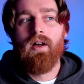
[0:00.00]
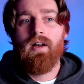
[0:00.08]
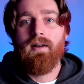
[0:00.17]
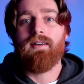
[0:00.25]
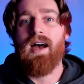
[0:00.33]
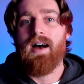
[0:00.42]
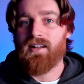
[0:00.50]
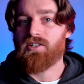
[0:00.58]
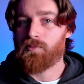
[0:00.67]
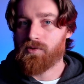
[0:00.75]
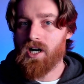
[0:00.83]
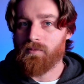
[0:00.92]
yeah, that's a
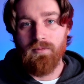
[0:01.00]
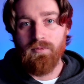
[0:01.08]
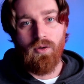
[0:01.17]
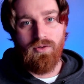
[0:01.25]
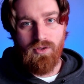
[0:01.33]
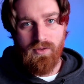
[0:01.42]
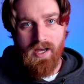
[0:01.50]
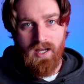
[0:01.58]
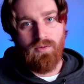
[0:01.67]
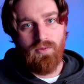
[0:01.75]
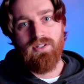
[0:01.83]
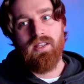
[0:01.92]
problem. Don't do that.
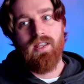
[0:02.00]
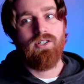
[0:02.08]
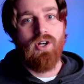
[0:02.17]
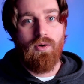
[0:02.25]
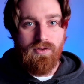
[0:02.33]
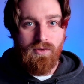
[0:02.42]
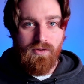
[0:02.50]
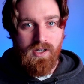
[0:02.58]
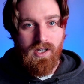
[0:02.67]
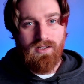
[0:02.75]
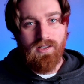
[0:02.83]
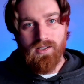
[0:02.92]
Don't say they don't do
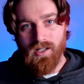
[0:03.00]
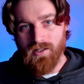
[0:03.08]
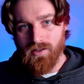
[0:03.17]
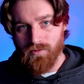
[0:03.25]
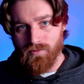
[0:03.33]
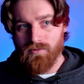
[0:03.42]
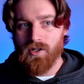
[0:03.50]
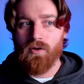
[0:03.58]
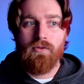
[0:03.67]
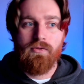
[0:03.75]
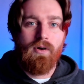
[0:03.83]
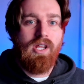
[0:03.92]
things that they do. Don't
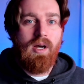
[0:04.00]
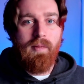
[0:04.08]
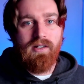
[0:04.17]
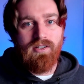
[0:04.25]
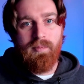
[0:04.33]
throw them under the